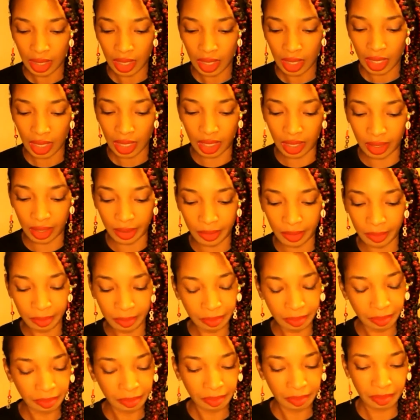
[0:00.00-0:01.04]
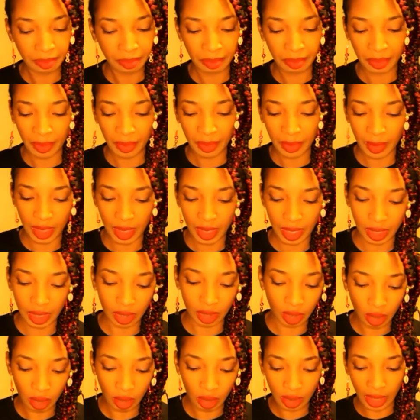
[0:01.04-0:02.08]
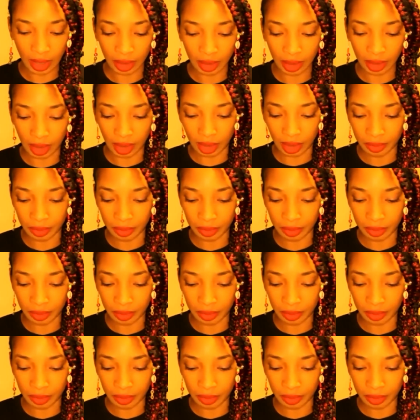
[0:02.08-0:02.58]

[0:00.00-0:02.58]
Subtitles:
and it's cold out there.